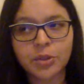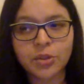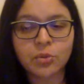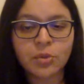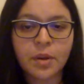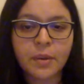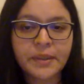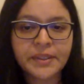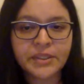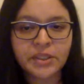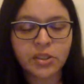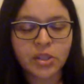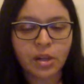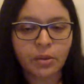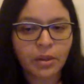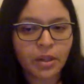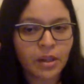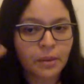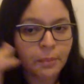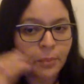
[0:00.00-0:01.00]
to what we saw,
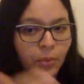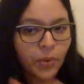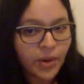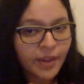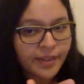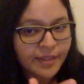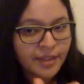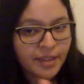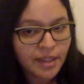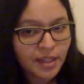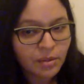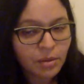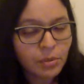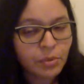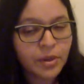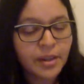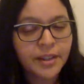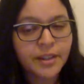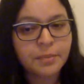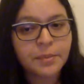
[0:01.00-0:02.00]
we compress it, we would
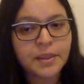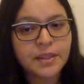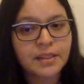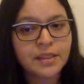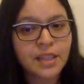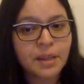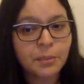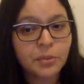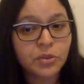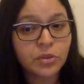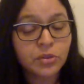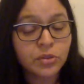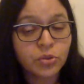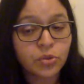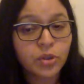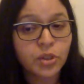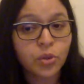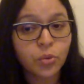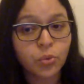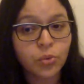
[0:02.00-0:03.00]
expect the temperature to
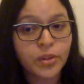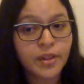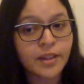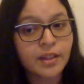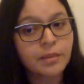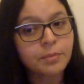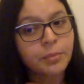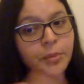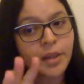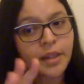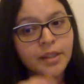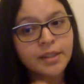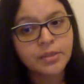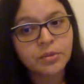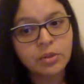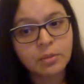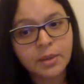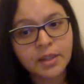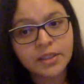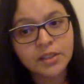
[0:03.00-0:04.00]
increase, but it
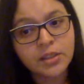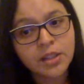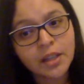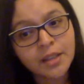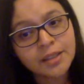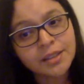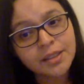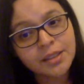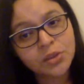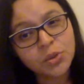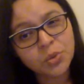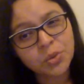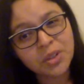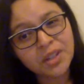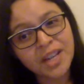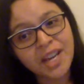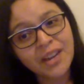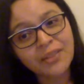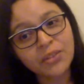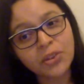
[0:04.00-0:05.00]
remains constant, so we're going to
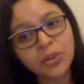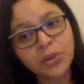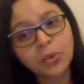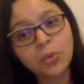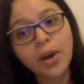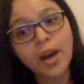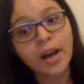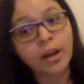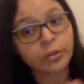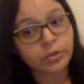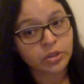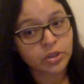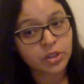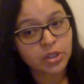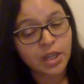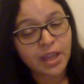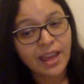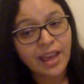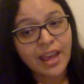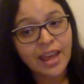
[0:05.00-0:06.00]
have Q out.
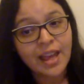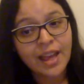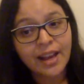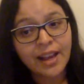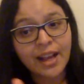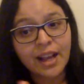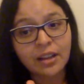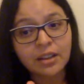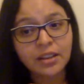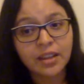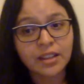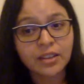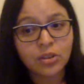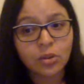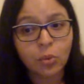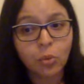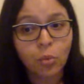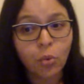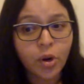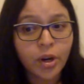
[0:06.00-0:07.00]
Calculate the
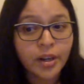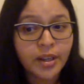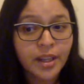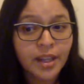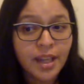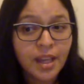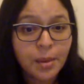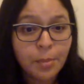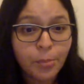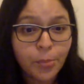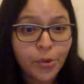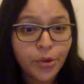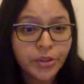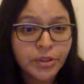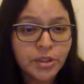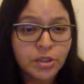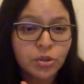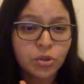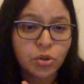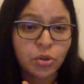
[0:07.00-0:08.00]
work input
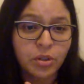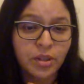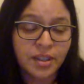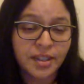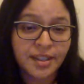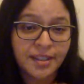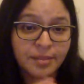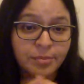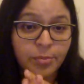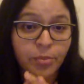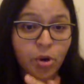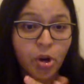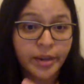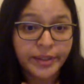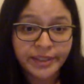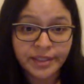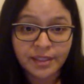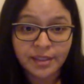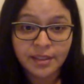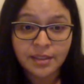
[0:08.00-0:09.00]
during this
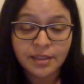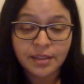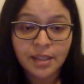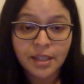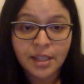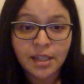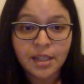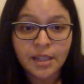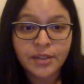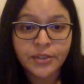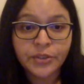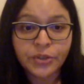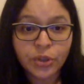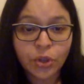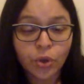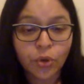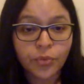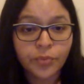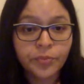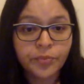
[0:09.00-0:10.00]
process.
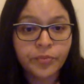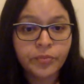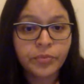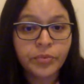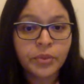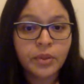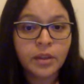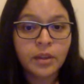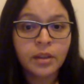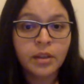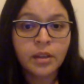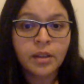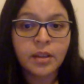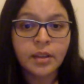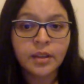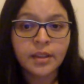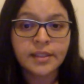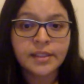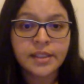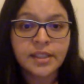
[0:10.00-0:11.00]
So,
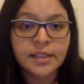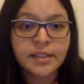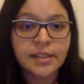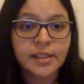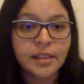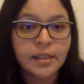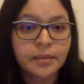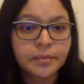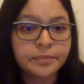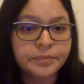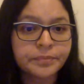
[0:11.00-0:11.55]
let's see.